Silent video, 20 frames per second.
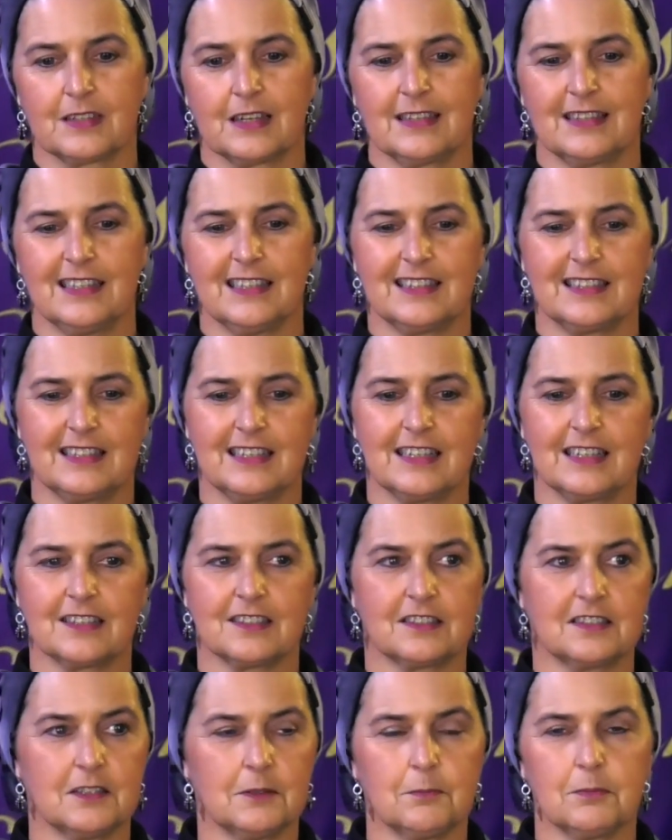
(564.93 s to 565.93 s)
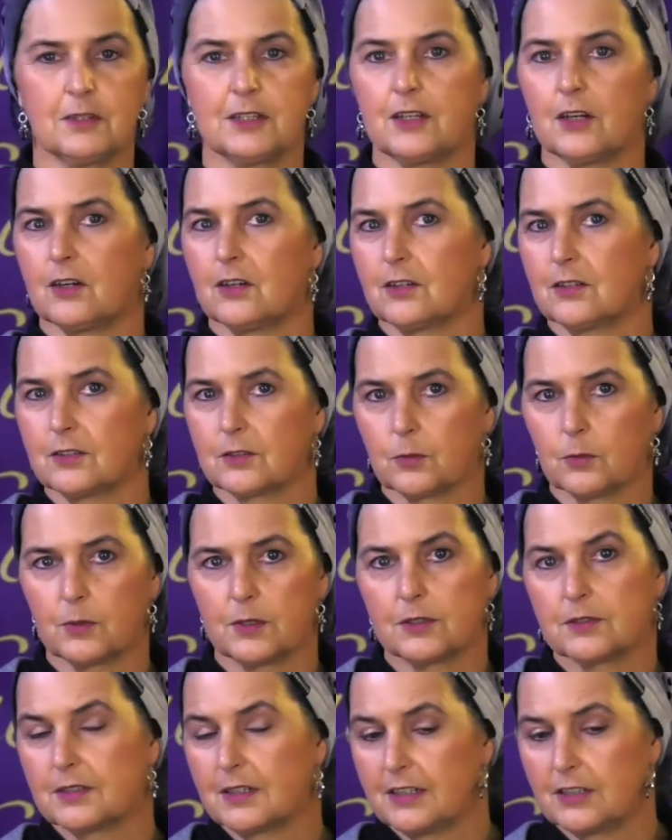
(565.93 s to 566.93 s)
that things simply aren't
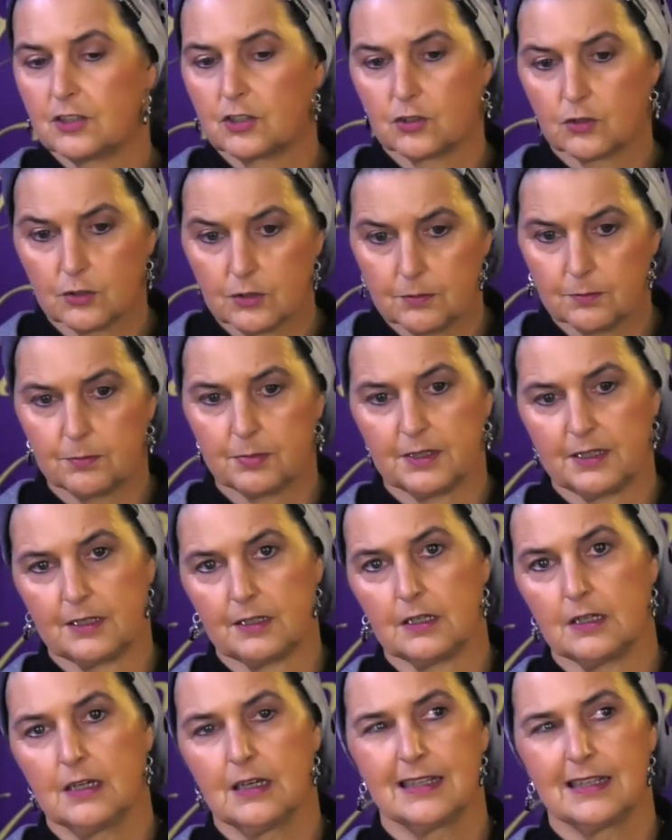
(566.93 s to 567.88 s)
where they should be.